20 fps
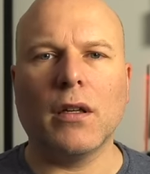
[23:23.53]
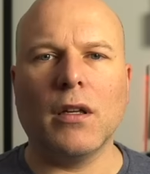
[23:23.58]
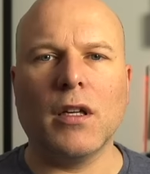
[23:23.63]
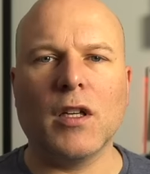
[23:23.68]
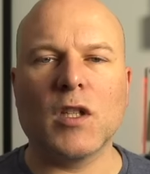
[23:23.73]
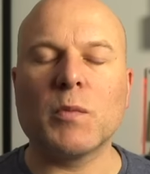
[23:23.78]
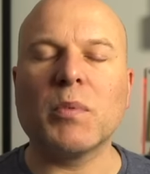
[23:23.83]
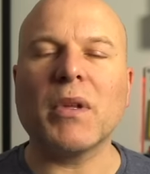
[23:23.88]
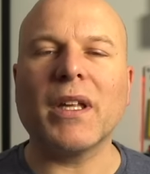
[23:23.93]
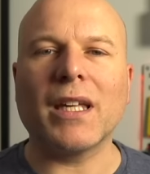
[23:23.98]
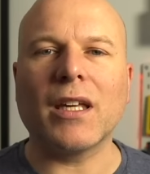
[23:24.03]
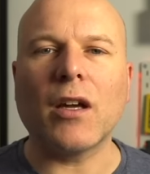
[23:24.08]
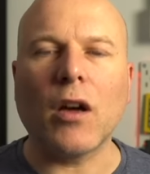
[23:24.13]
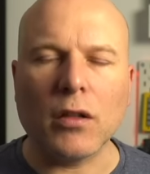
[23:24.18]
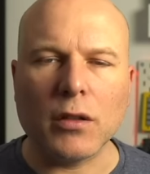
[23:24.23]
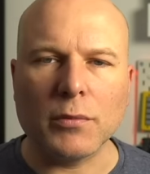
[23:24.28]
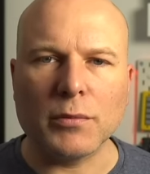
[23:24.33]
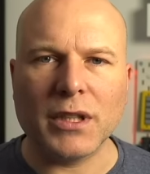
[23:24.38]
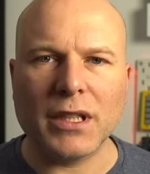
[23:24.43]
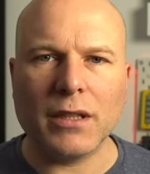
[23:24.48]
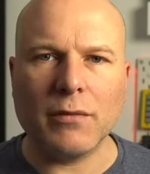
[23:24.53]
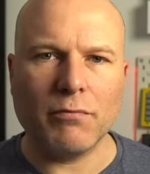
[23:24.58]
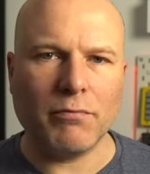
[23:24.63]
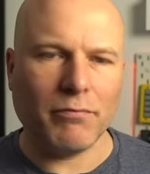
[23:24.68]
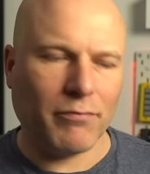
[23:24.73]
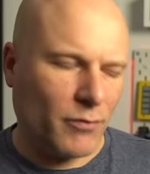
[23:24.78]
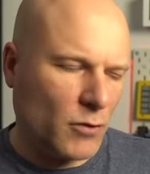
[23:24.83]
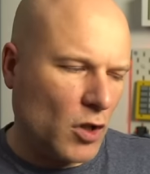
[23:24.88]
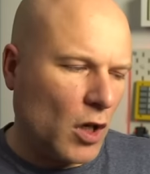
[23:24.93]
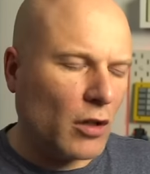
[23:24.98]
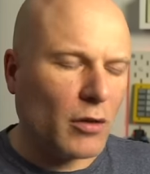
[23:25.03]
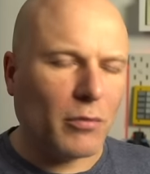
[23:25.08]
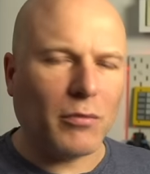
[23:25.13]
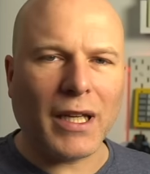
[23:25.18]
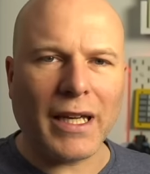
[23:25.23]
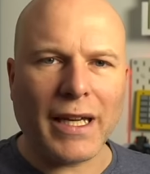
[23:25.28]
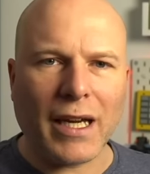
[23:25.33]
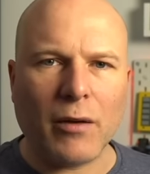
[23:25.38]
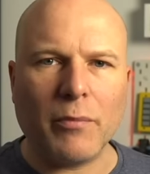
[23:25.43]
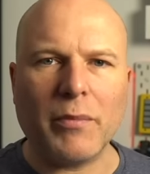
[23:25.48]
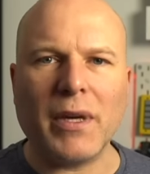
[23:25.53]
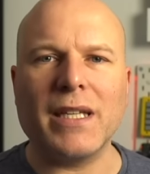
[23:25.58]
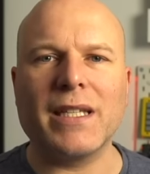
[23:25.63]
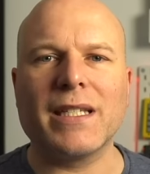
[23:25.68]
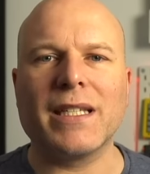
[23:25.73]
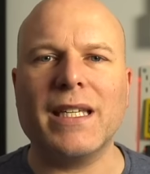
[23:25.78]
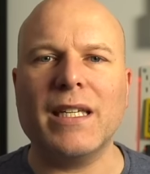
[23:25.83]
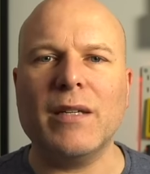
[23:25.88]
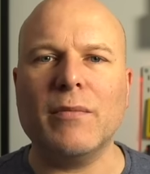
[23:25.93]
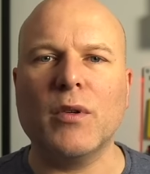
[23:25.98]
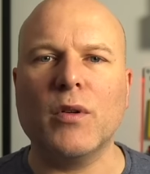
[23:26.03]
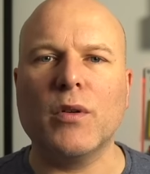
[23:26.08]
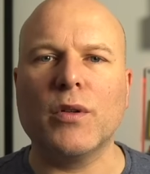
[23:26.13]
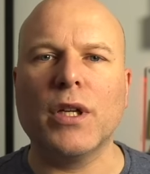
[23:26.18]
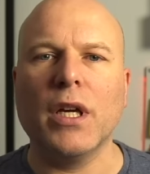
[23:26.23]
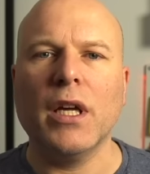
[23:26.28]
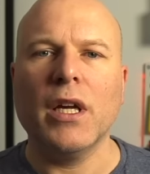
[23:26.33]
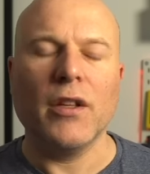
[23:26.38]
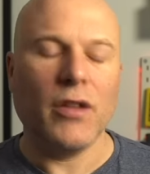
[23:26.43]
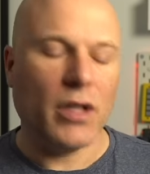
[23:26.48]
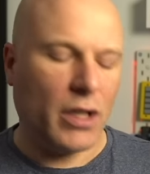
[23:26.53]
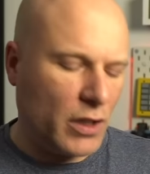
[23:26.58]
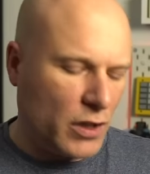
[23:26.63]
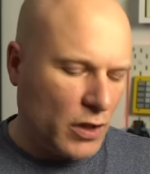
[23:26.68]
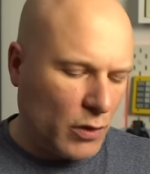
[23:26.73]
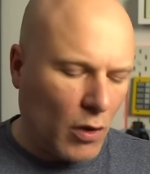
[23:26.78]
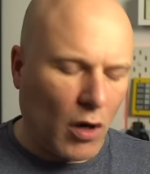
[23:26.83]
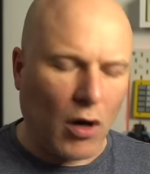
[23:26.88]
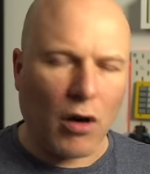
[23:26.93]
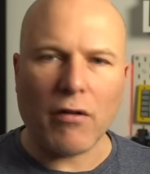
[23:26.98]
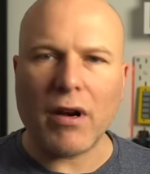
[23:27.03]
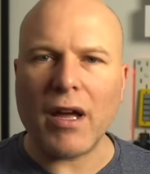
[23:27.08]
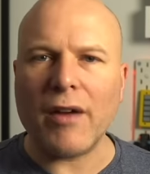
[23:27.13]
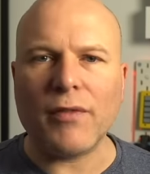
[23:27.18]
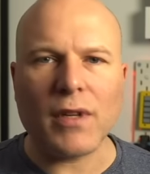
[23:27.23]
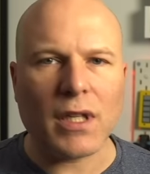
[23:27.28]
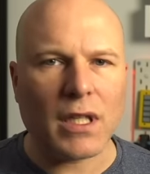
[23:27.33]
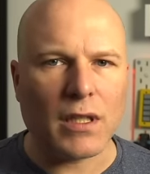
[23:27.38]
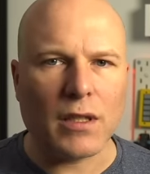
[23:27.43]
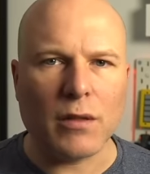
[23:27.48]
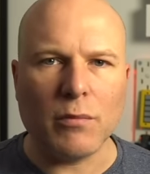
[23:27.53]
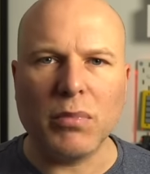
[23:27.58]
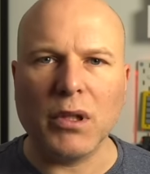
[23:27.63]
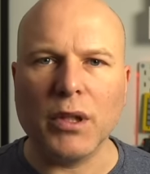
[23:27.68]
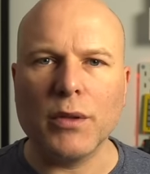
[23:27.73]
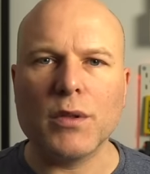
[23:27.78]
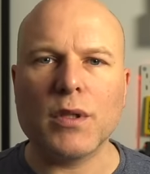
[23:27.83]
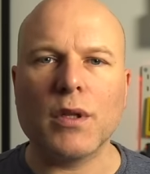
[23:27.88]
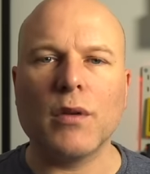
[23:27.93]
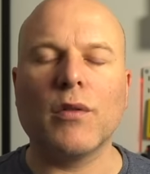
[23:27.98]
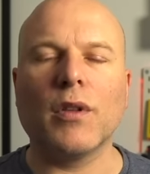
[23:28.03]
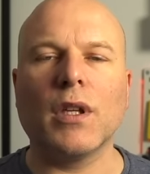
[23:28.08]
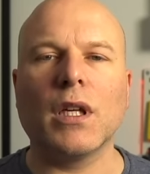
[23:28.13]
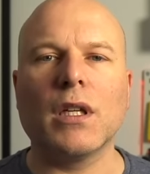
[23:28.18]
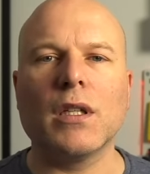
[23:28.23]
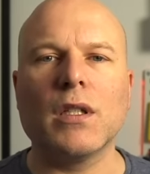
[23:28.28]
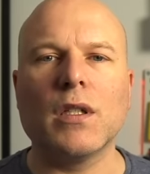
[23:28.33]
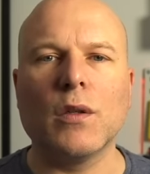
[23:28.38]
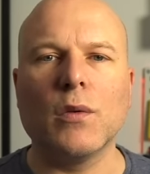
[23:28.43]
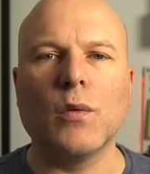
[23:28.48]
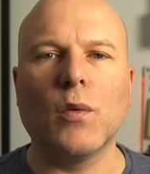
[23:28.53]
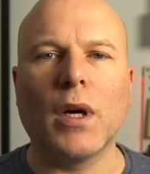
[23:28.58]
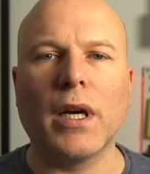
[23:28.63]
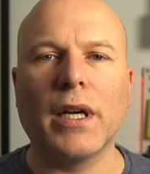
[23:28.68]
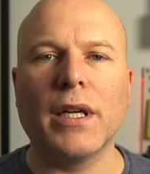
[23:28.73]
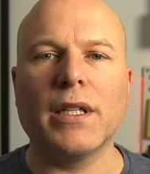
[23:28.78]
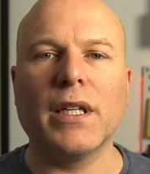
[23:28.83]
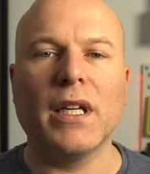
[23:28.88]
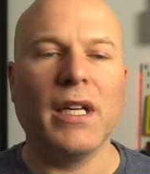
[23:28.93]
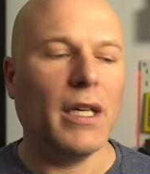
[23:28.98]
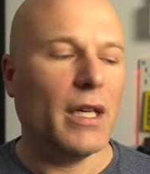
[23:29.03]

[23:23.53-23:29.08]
split column layout based keyboard that can do RF, it can do Bluetooth, it can do wired,